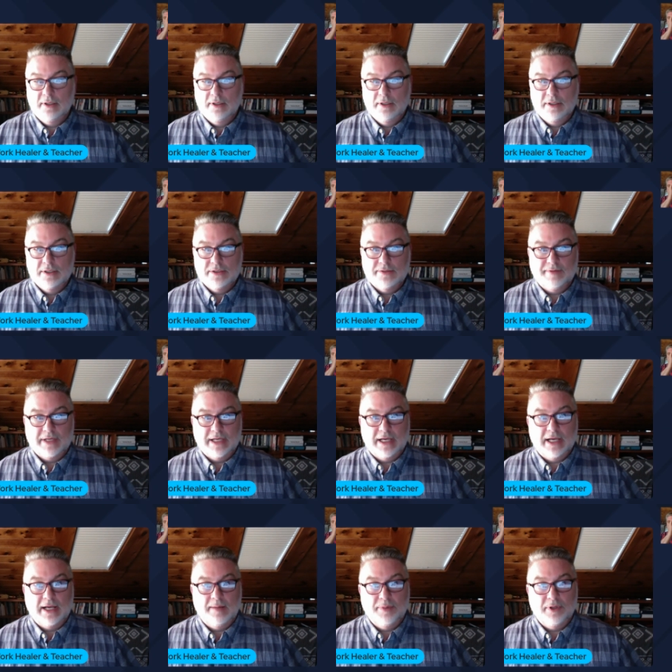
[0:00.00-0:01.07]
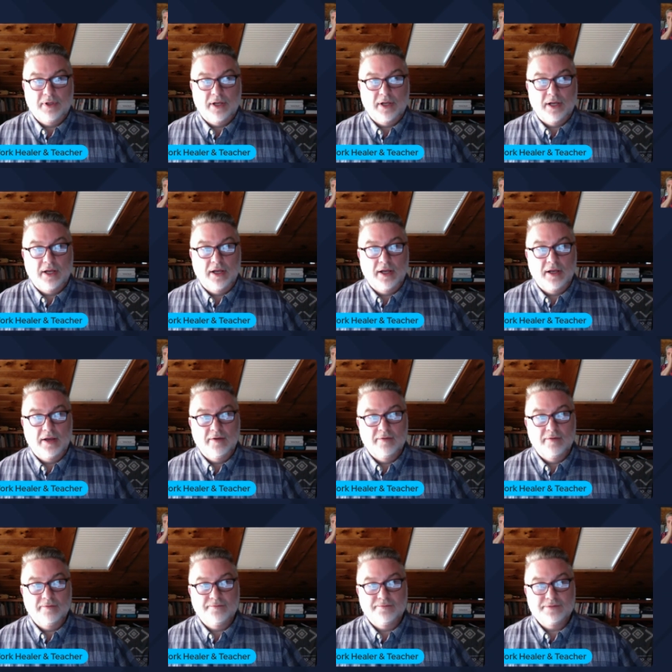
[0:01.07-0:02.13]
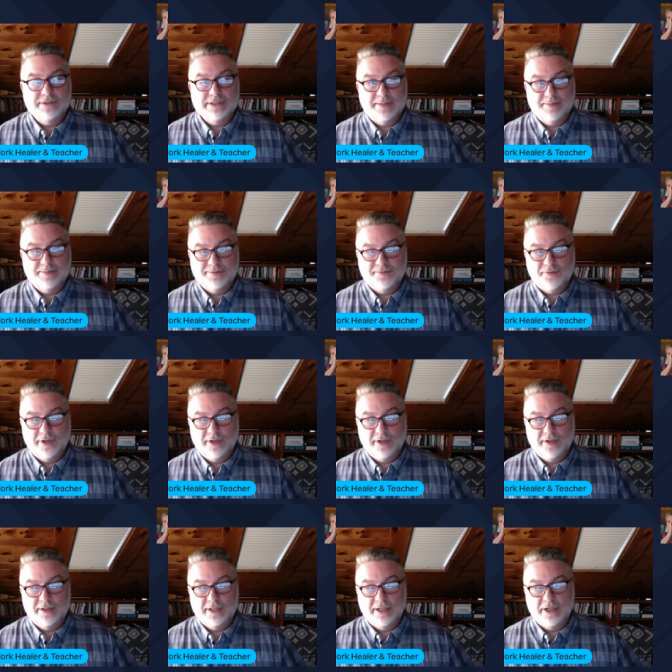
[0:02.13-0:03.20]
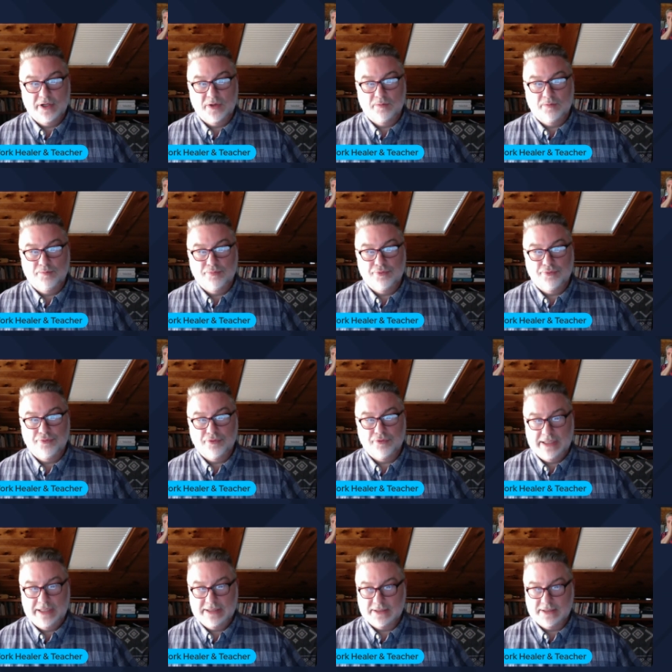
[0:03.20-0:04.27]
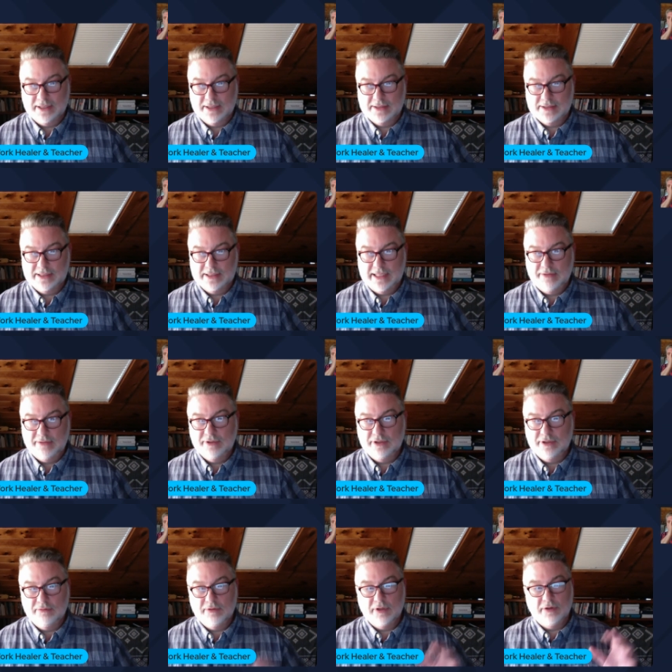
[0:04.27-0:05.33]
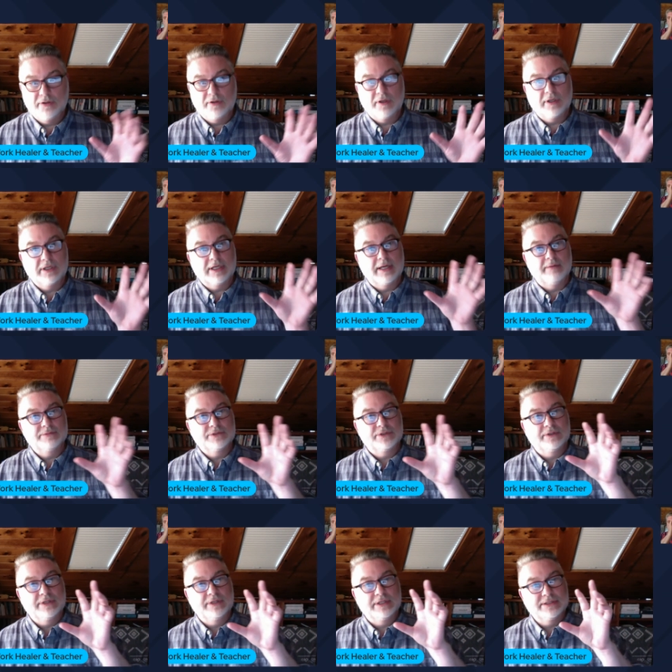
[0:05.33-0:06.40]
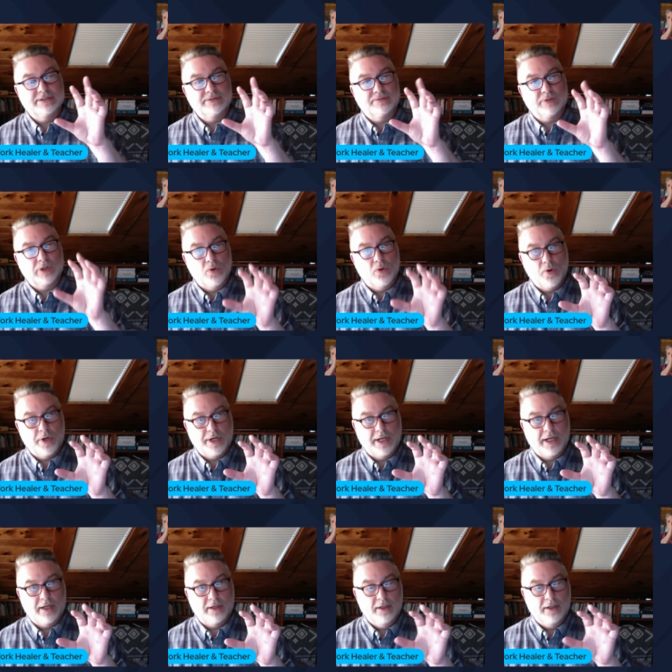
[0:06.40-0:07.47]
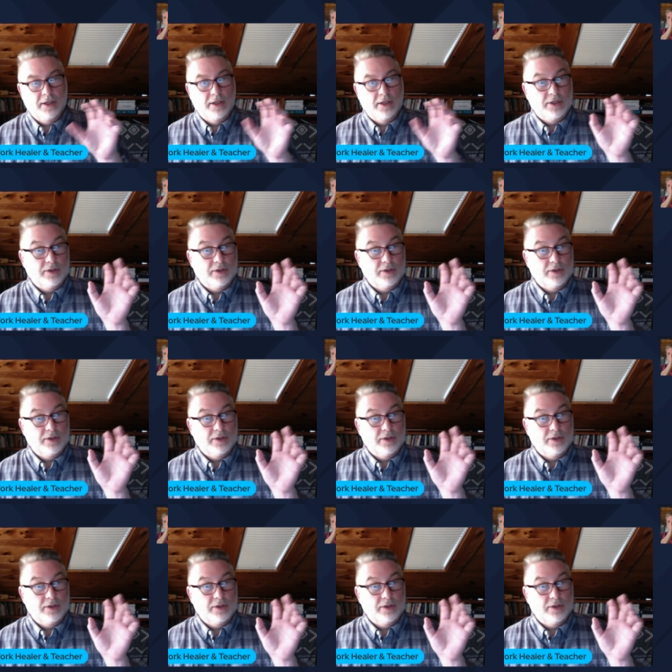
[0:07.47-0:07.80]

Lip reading: So I have a couple of tips for you that are priceless. Now that you know you can come to this recording, you